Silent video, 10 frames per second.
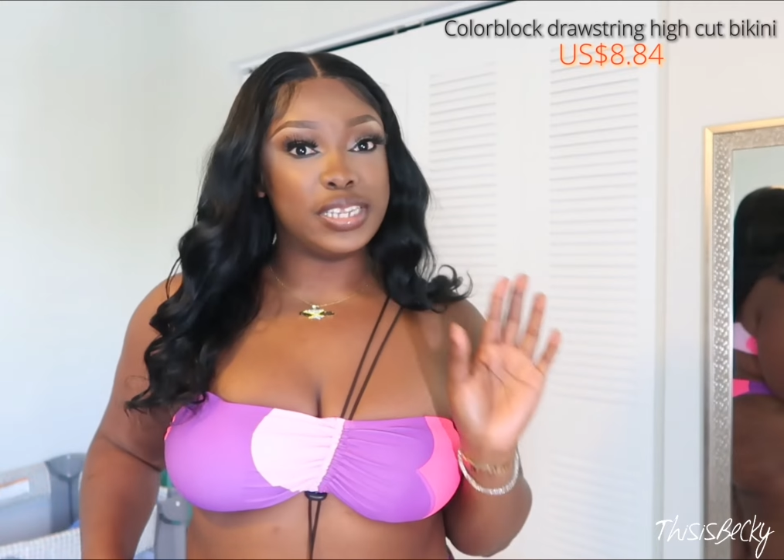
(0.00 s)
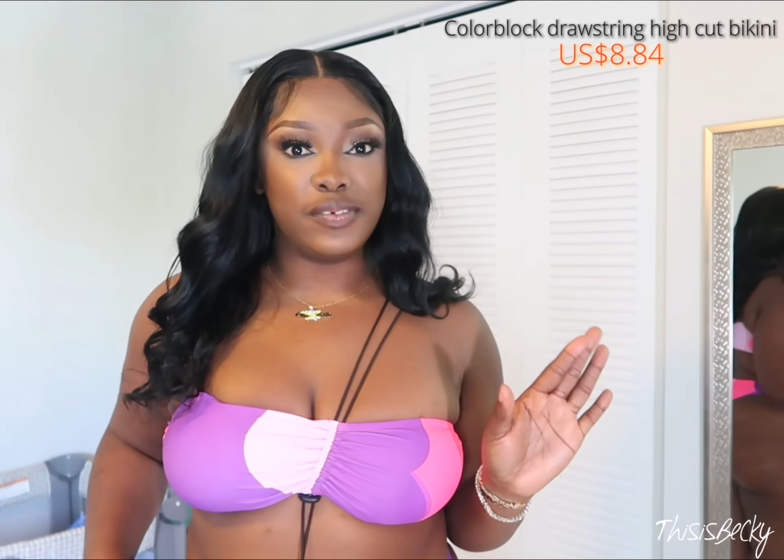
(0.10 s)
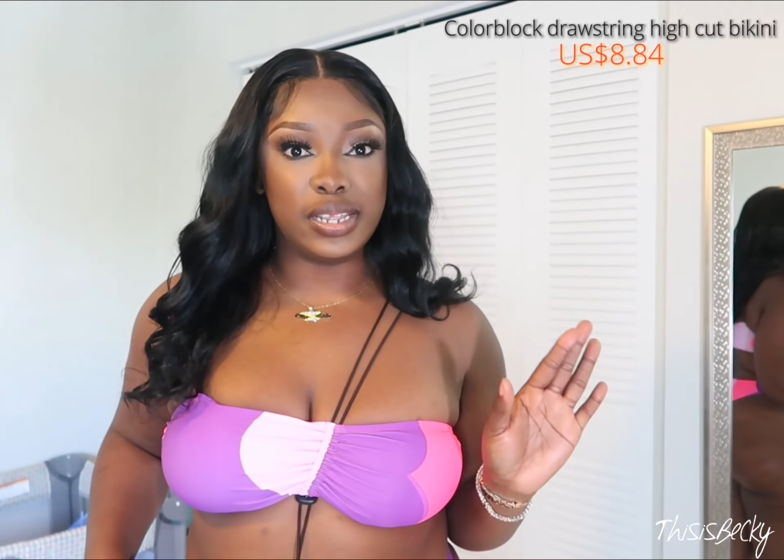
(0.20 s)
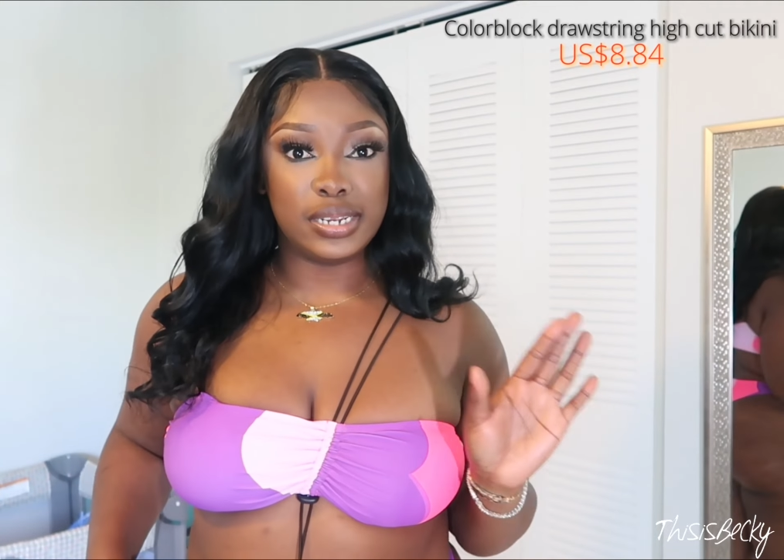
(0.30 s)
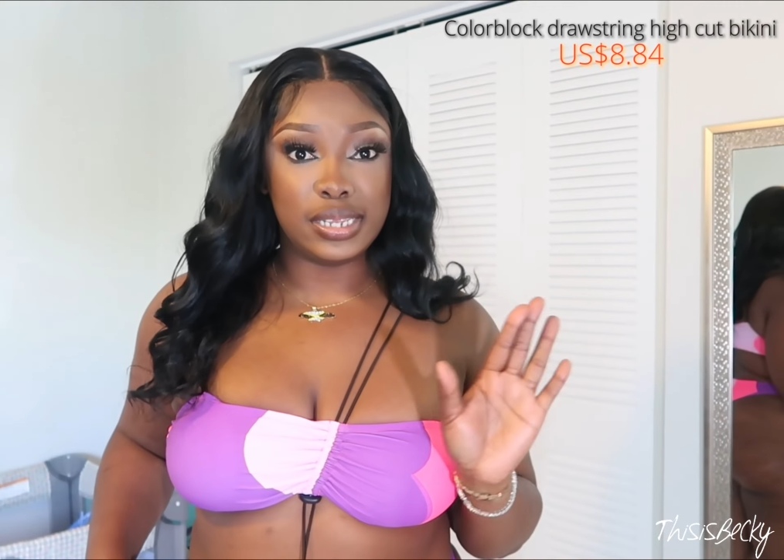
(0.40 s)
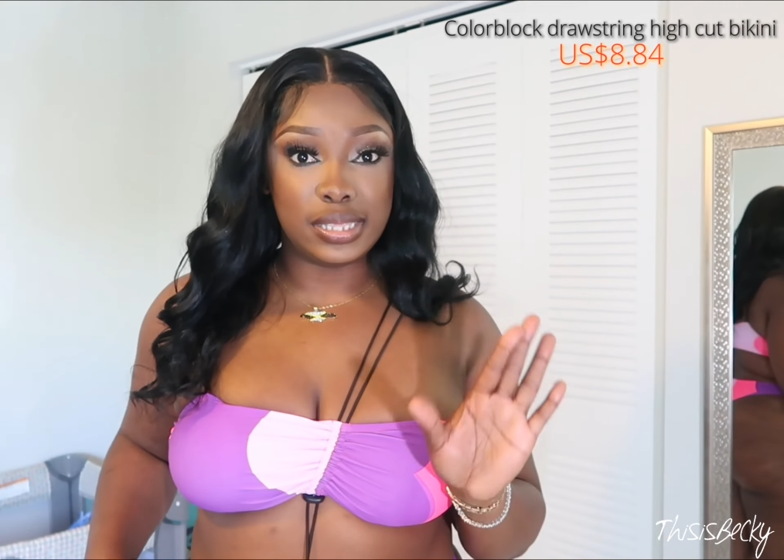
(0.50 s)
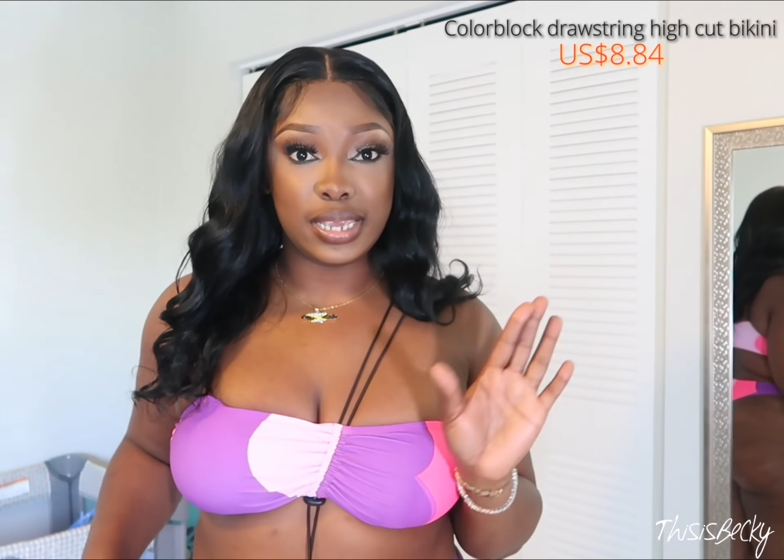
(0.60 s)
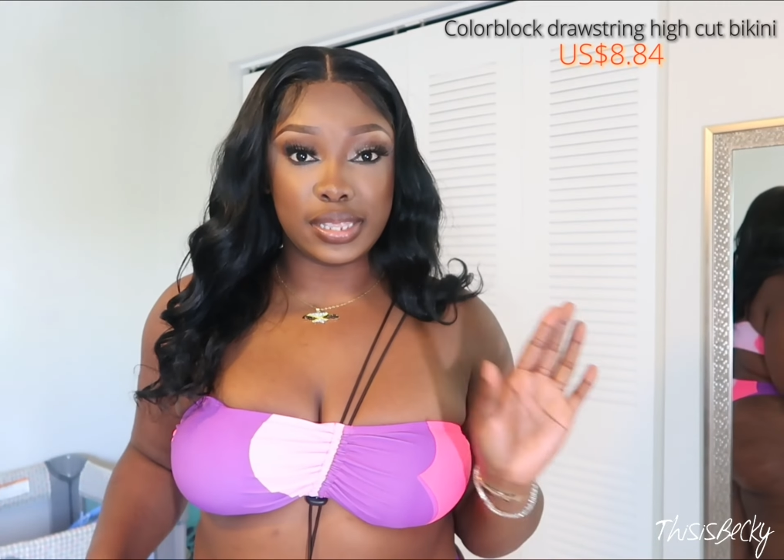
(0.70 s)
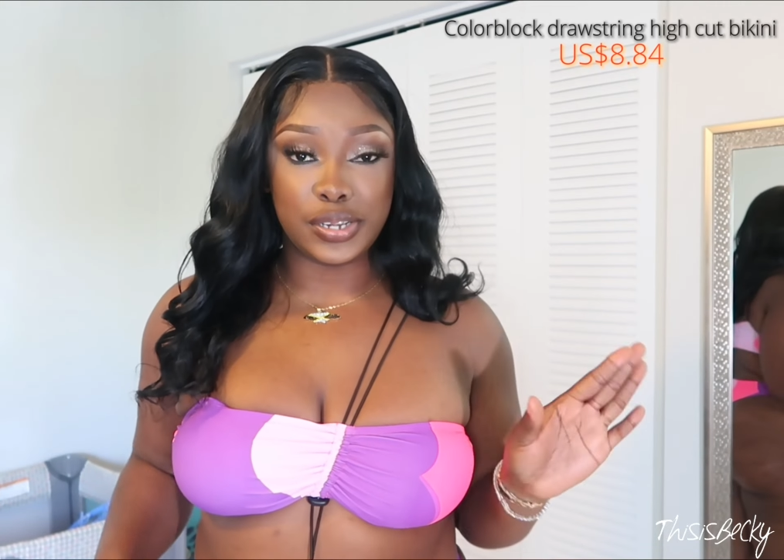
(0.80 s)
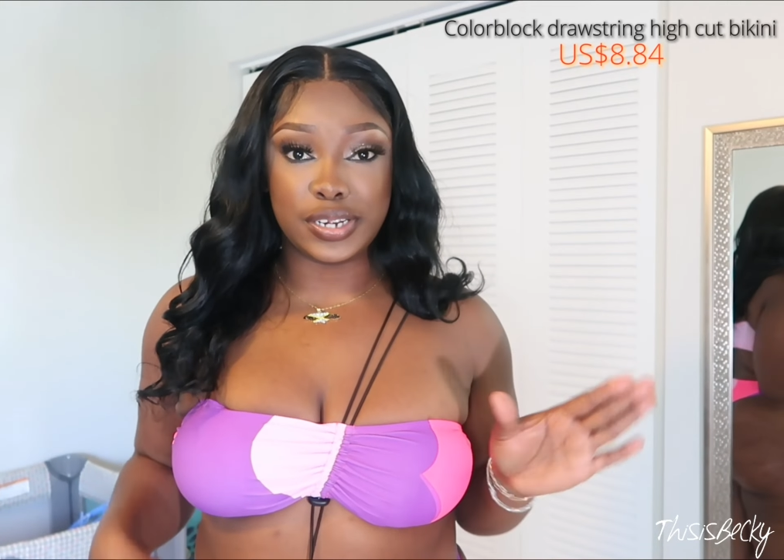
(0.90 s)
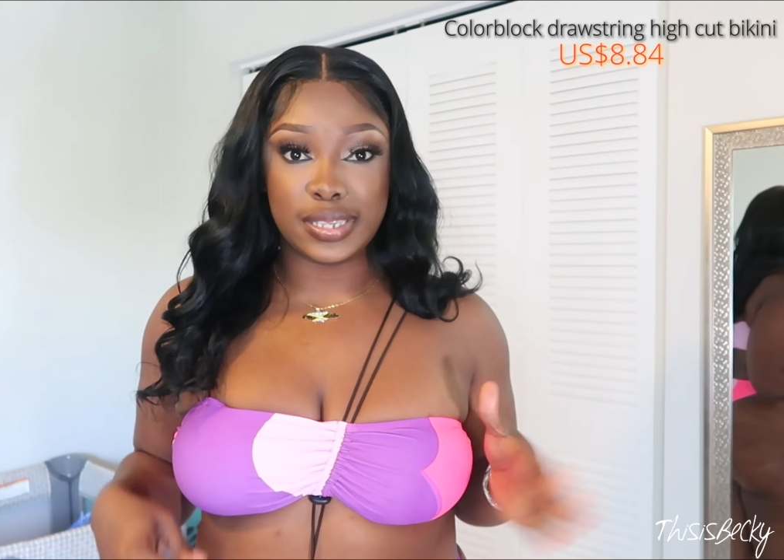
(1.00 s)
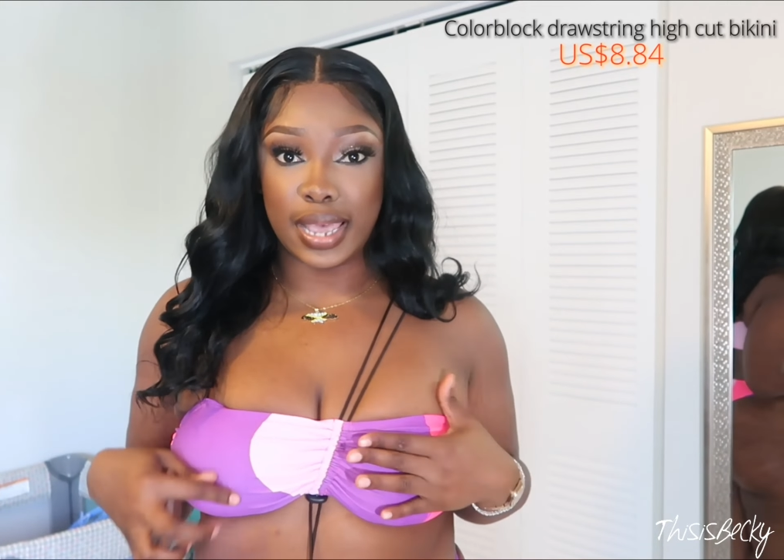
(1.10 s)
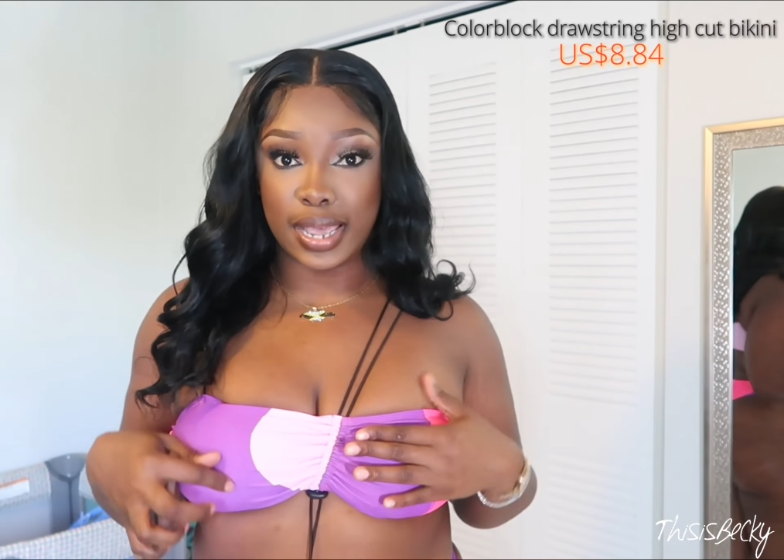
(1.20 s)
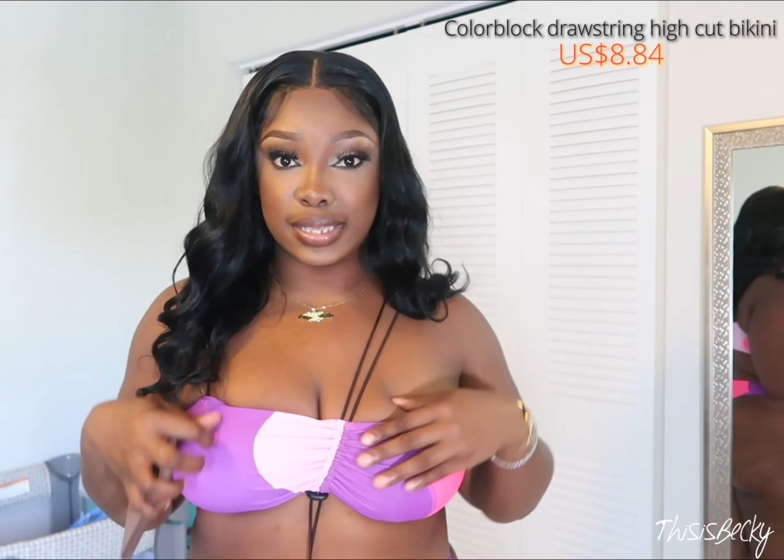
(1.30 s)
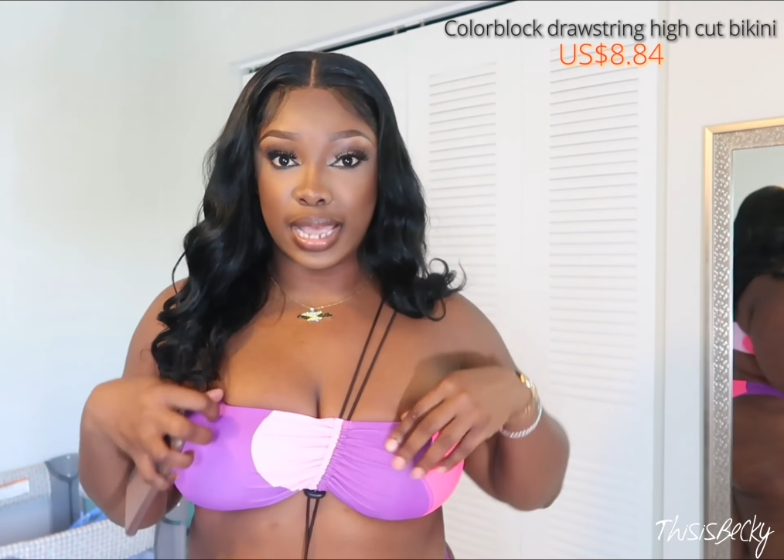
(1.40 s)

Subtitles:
definitely need to get to your size,